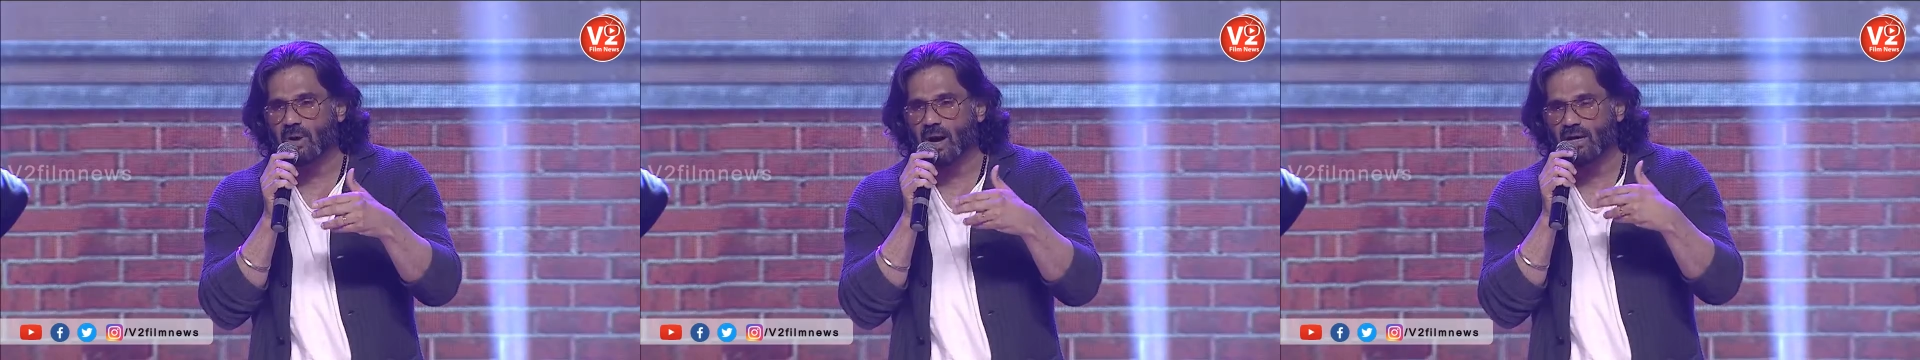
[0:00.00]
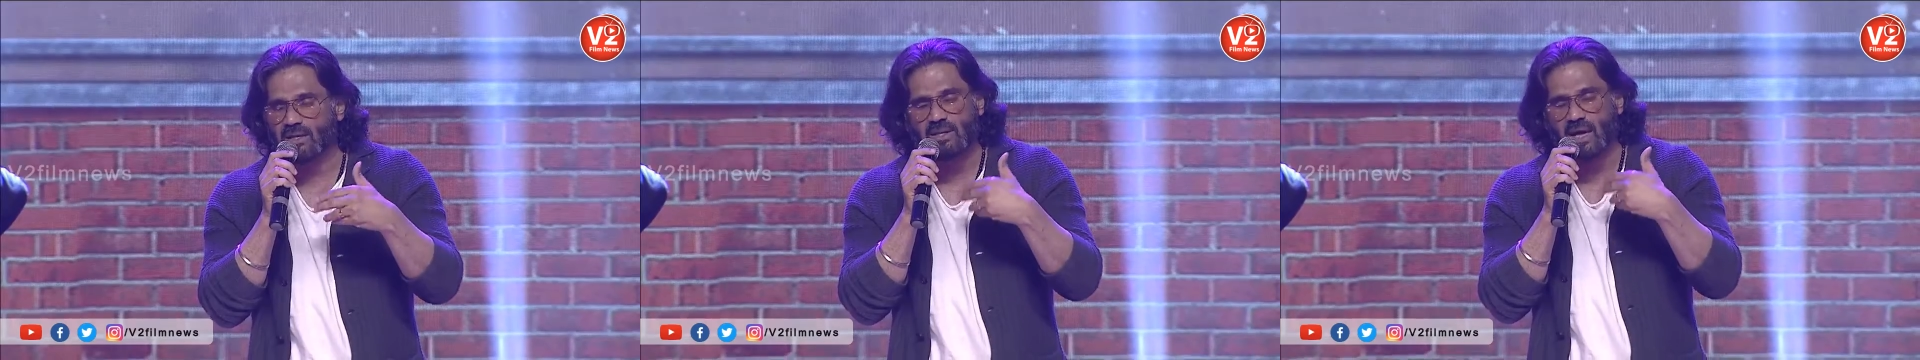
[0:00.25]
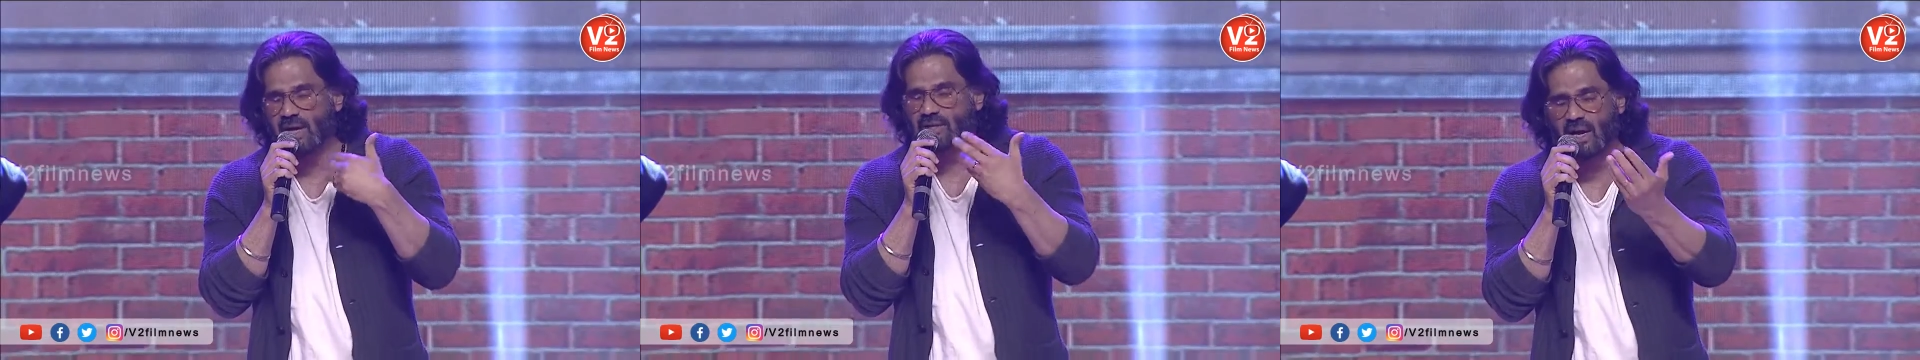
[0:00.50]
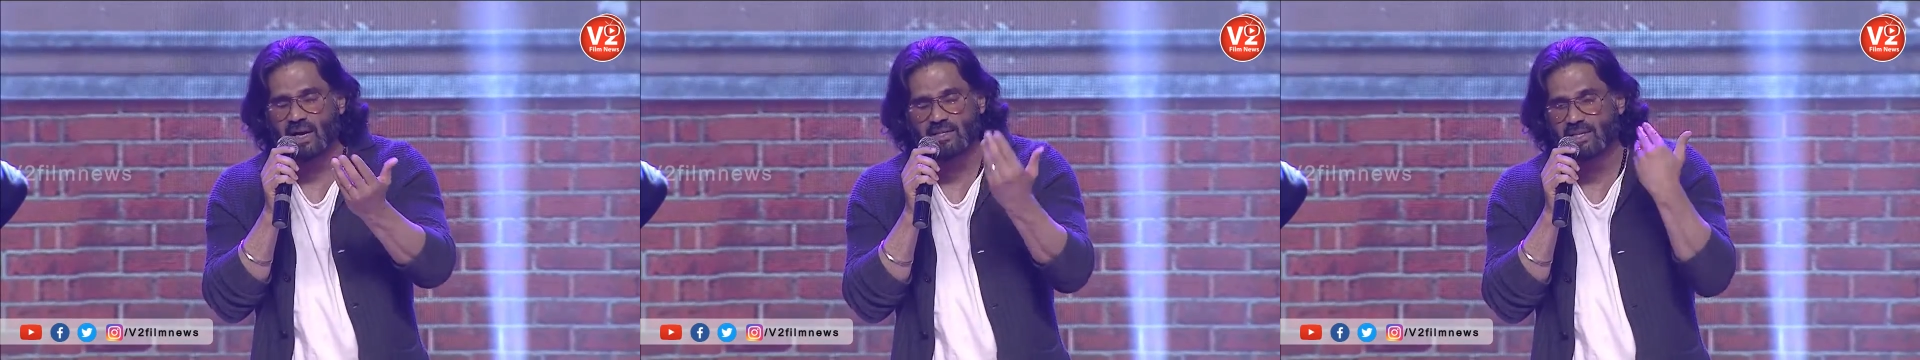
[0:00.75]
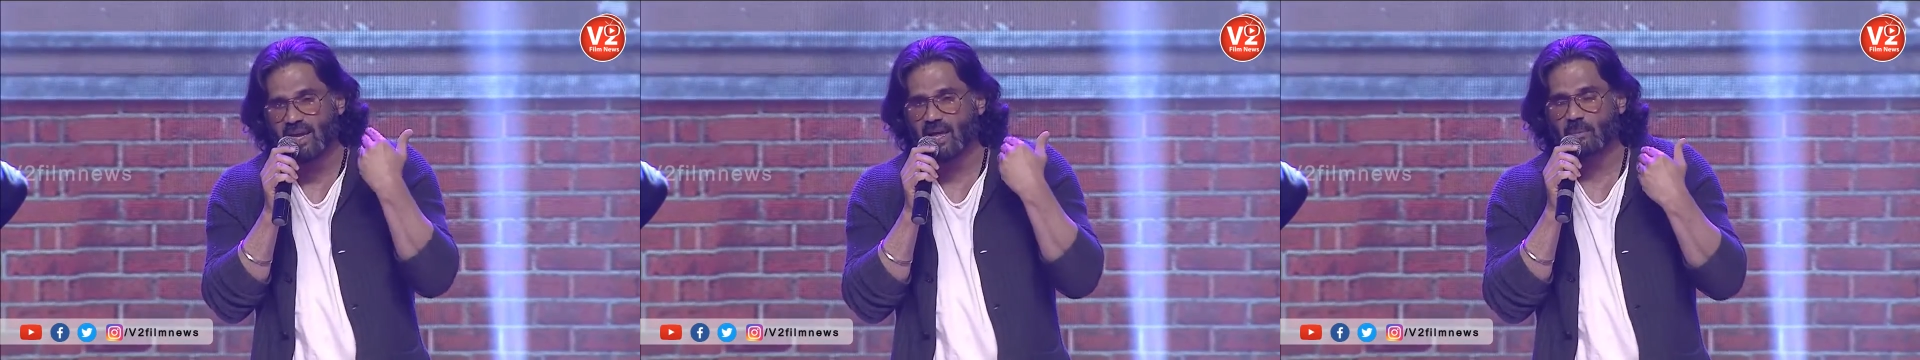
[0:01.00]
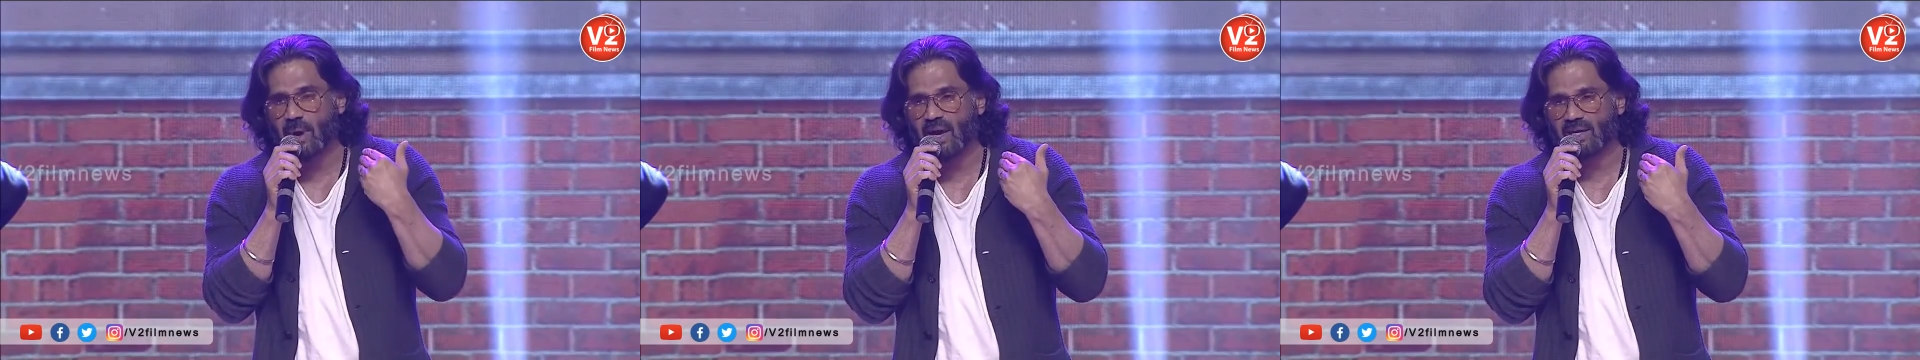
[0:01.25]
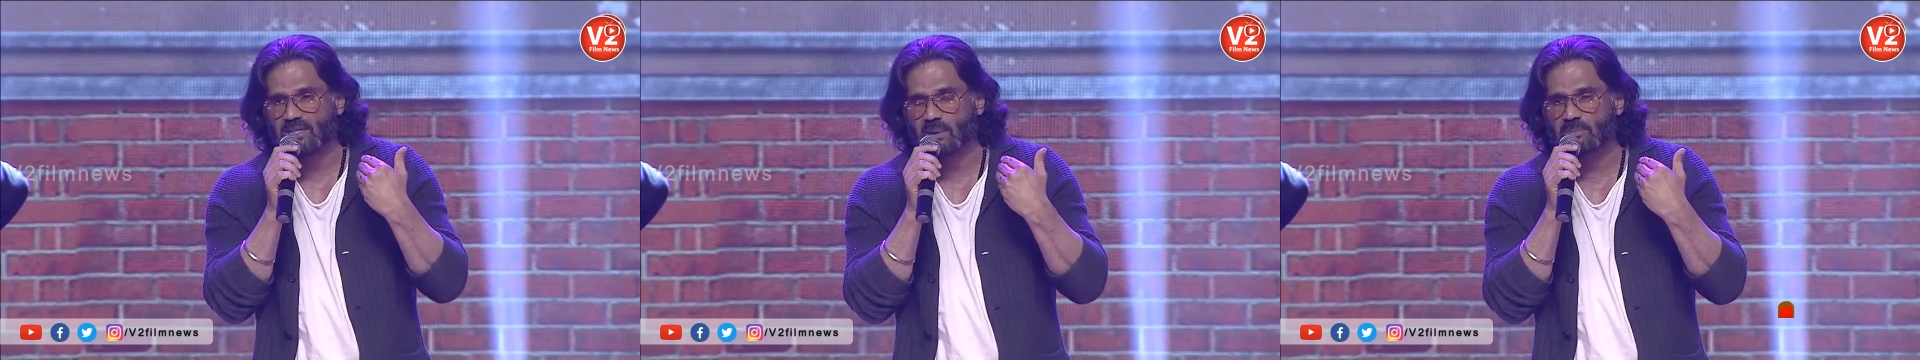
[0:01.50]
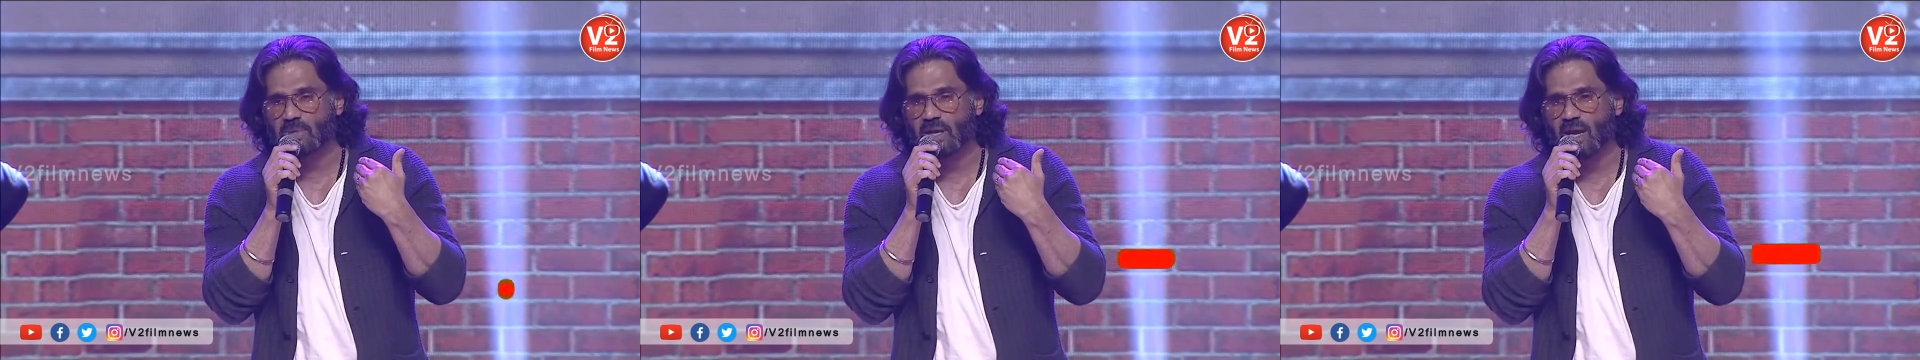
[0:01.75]
I take back
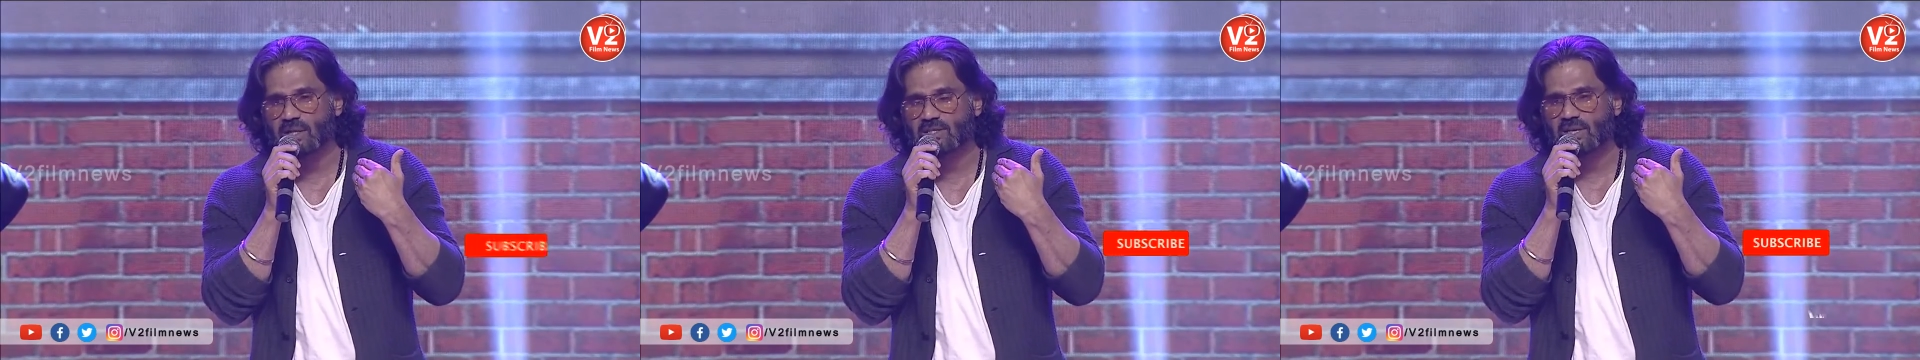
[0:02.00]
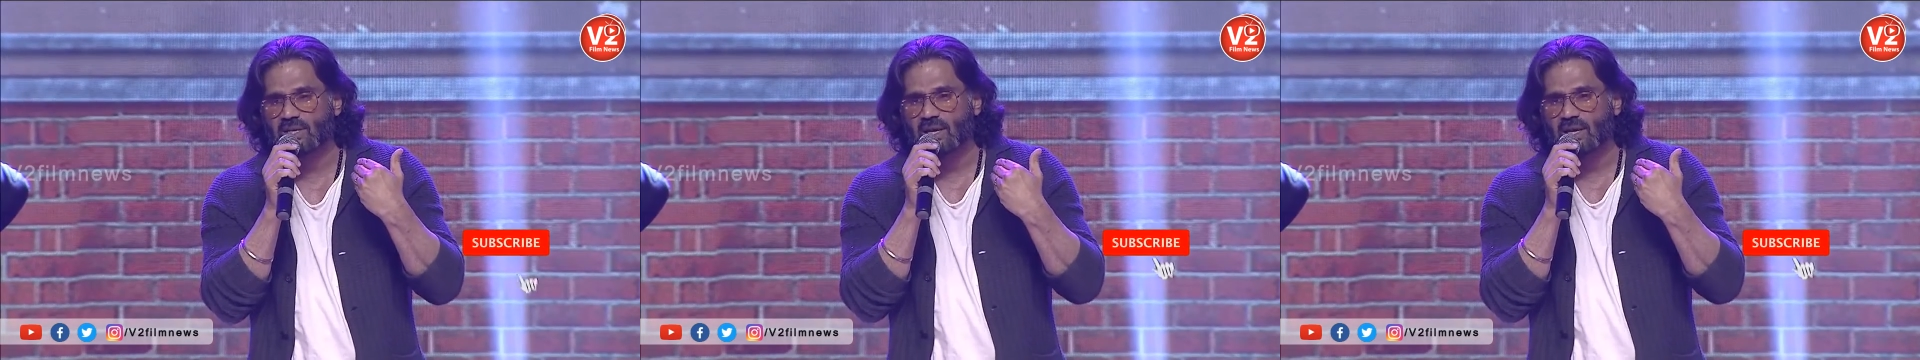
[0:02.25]
something else